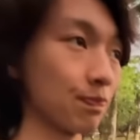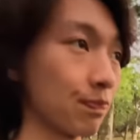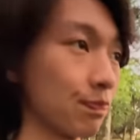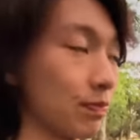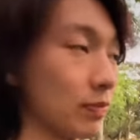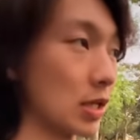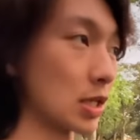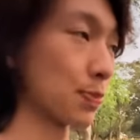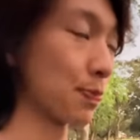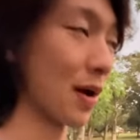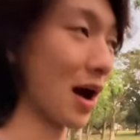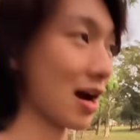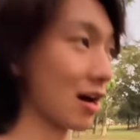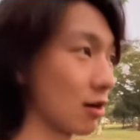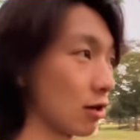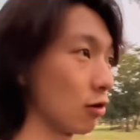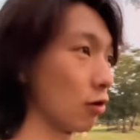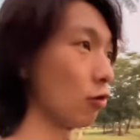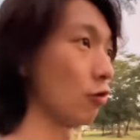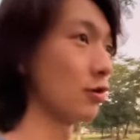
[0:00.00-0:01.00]
this park
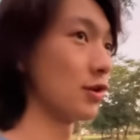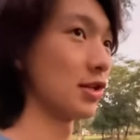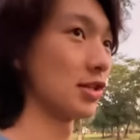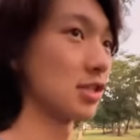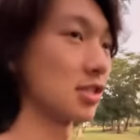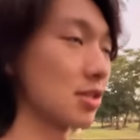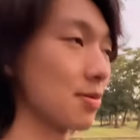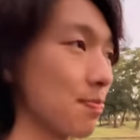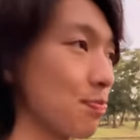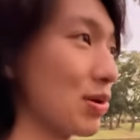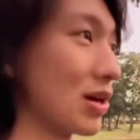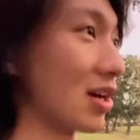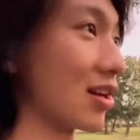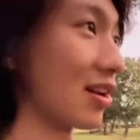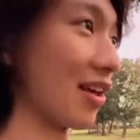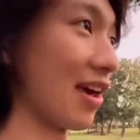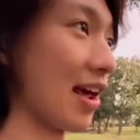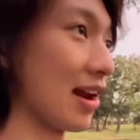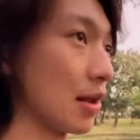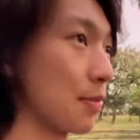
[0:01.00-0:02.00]
alone is bigger
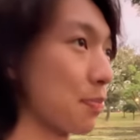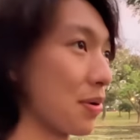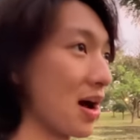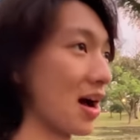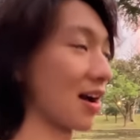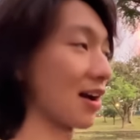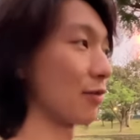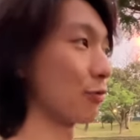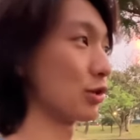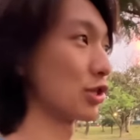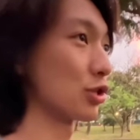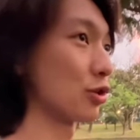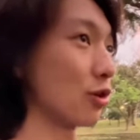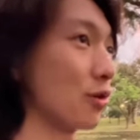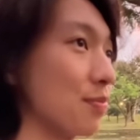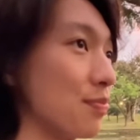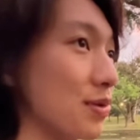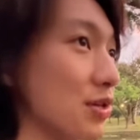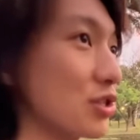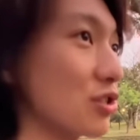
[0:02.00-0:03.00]
than any park that we saw in BGC.